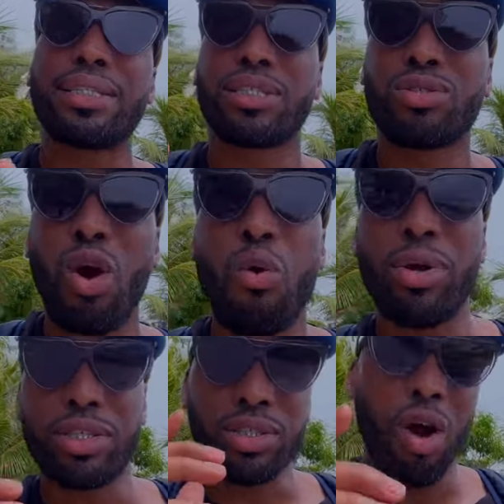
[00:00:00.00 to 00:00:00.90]
start with
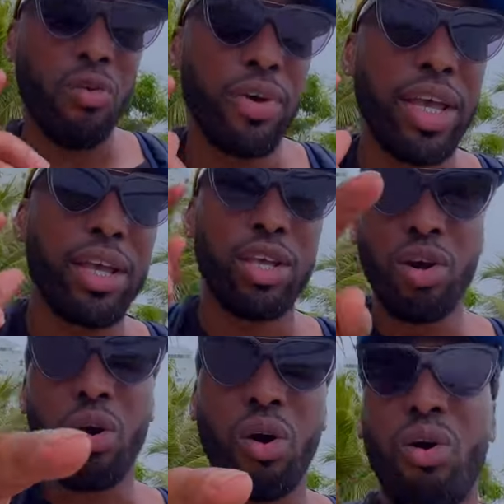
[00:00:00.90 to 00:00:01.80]
solving
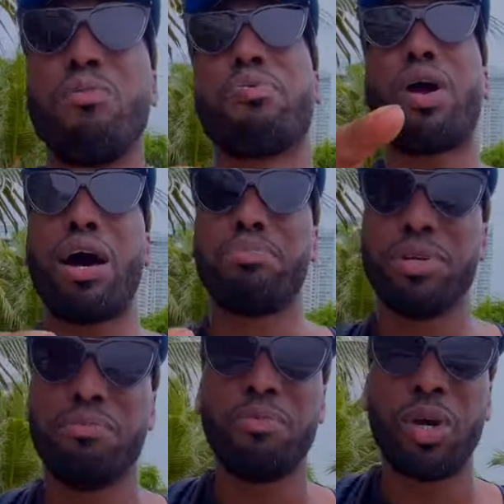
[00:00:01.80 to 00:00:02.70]
your own problem